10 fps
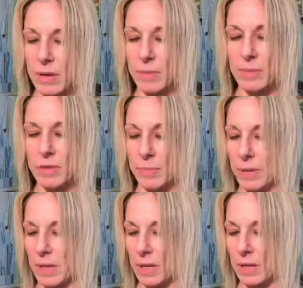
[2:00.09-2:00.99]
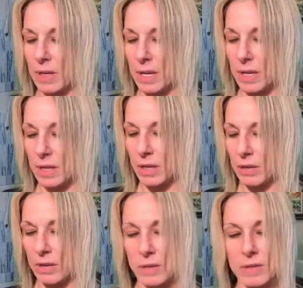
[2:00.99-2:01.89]
It's plugged in.
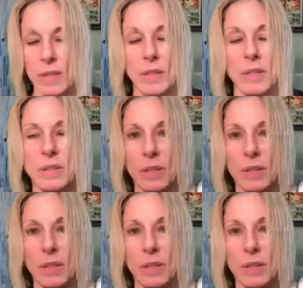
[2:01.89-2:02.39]
You're going to see a little